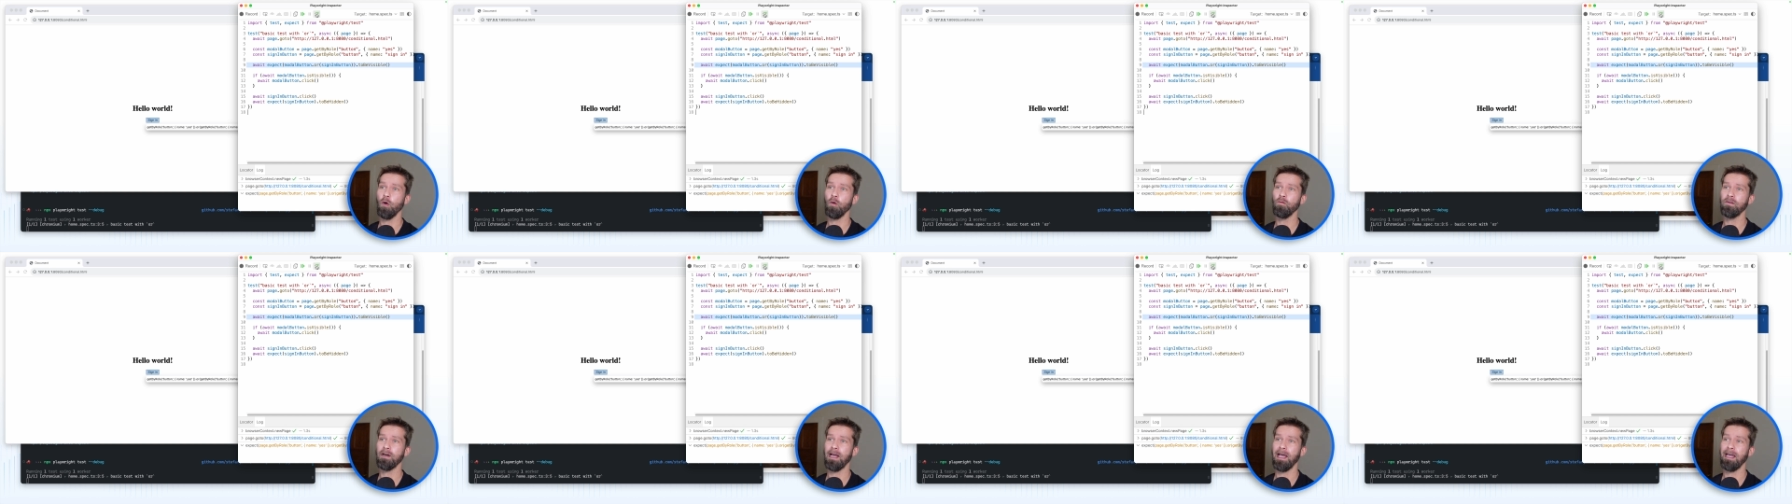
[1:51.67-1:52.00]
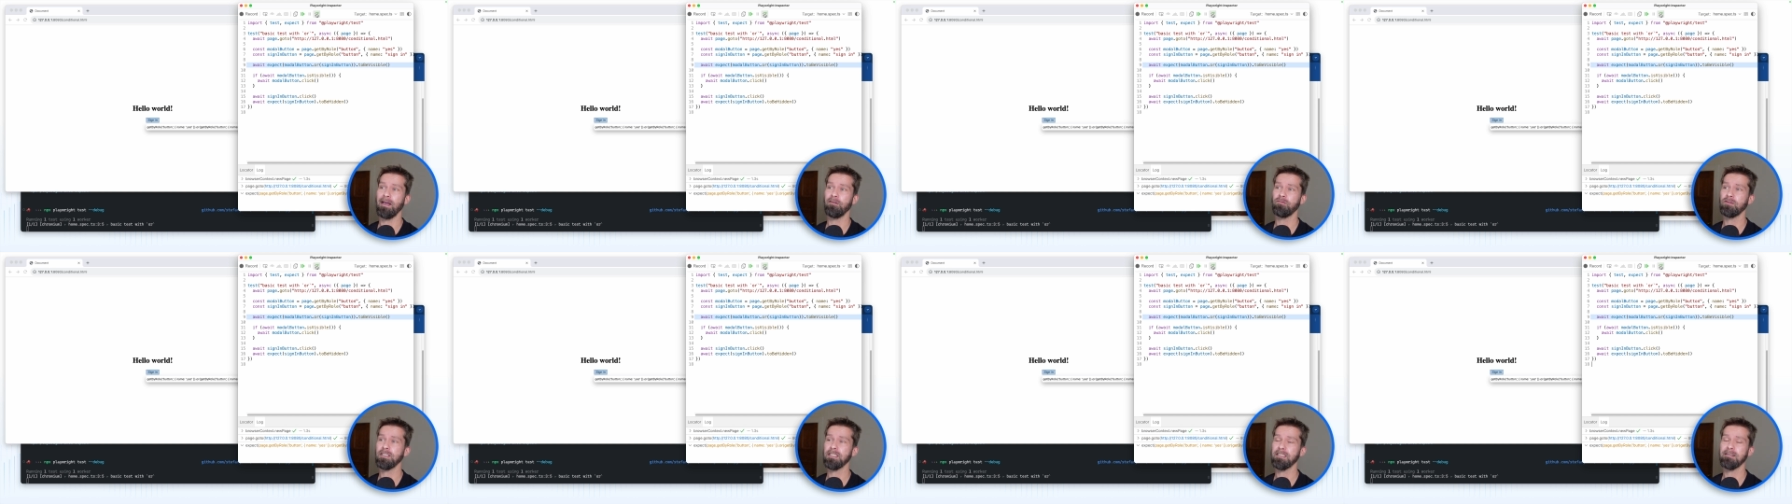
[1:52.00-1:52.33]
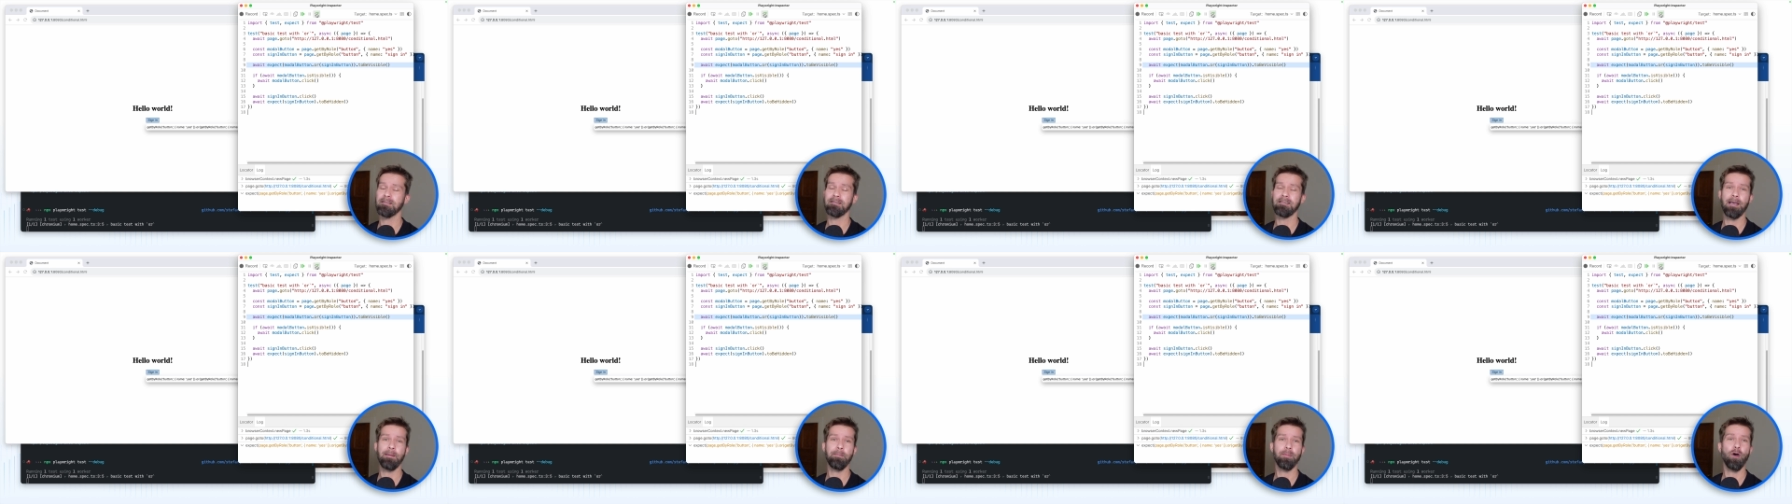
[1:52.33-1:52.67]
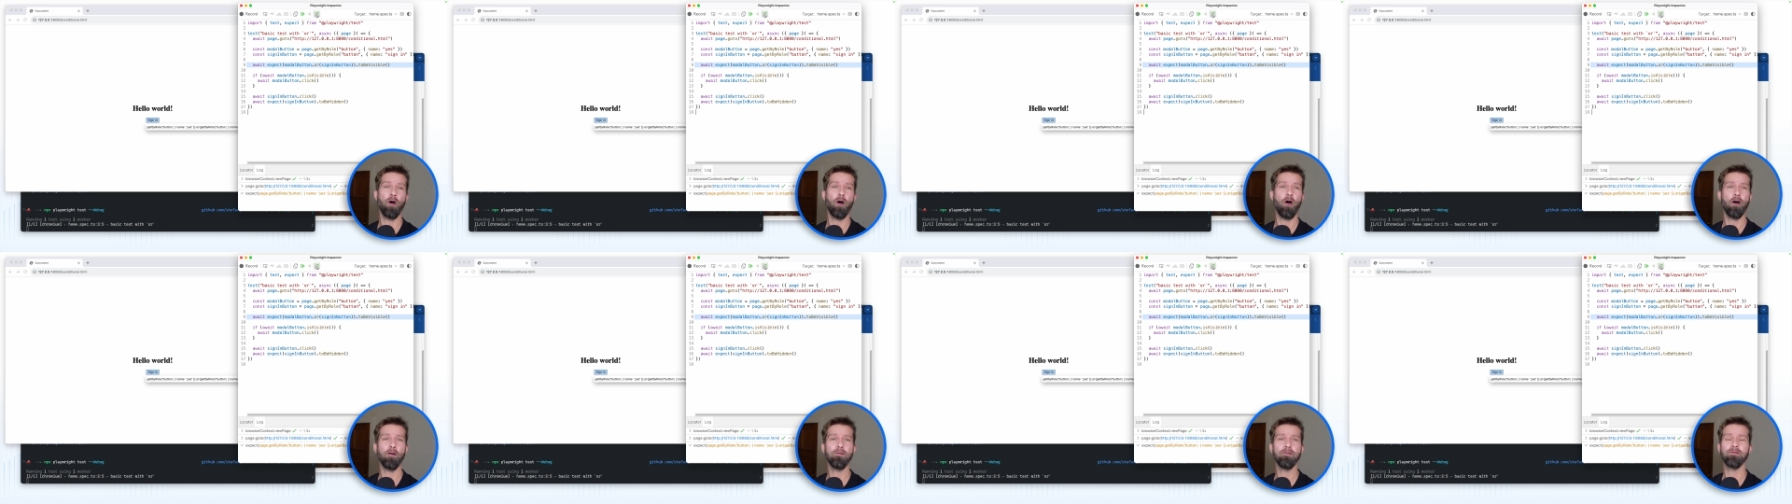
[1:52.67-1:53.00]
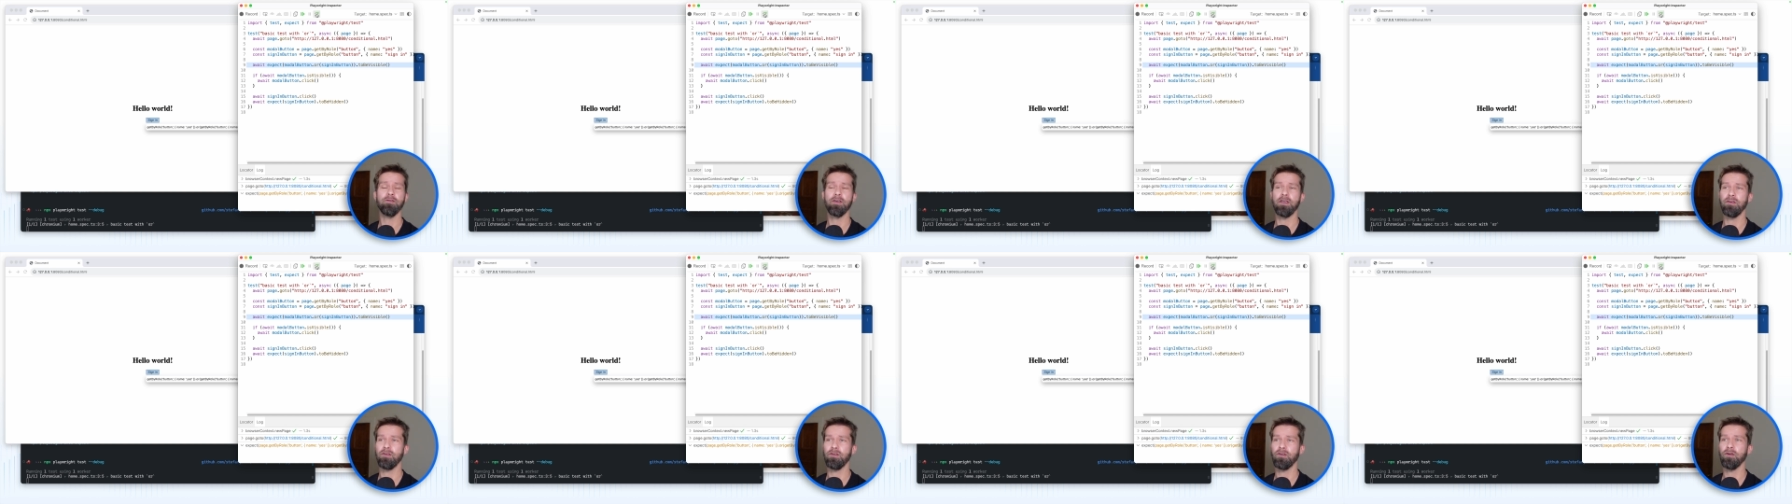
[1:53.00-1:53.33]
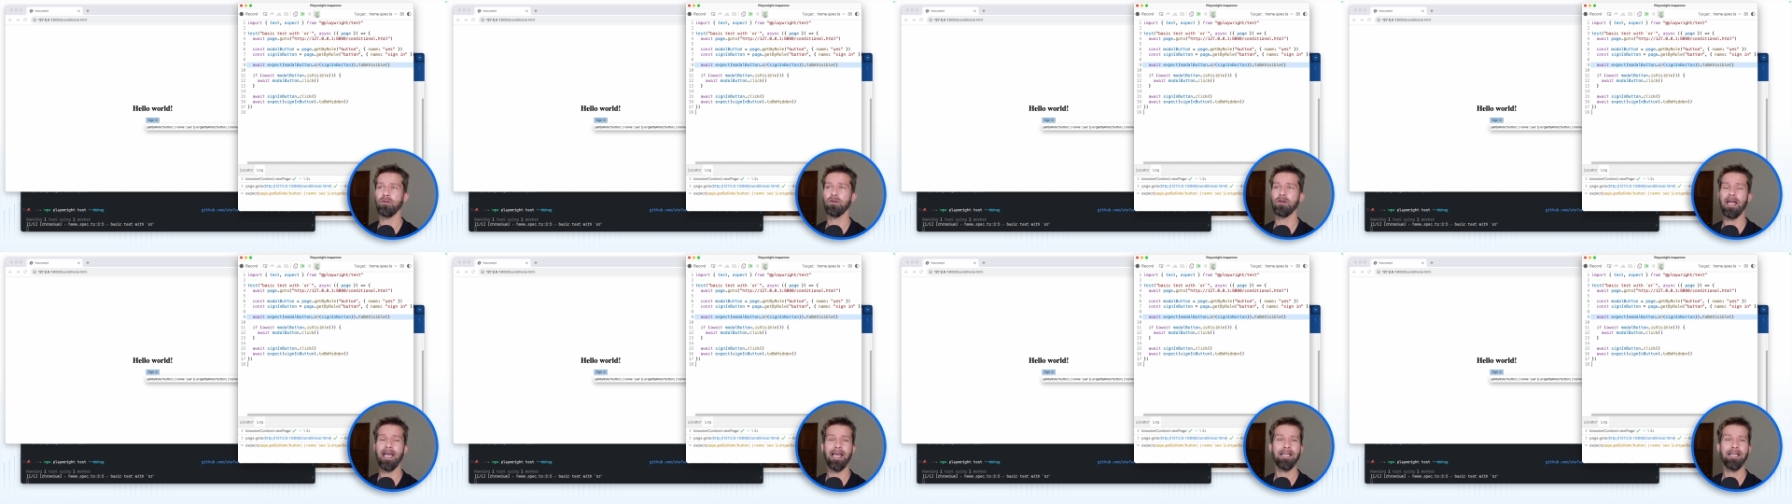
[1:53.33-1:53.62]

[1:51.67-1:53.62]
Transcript: over every step of your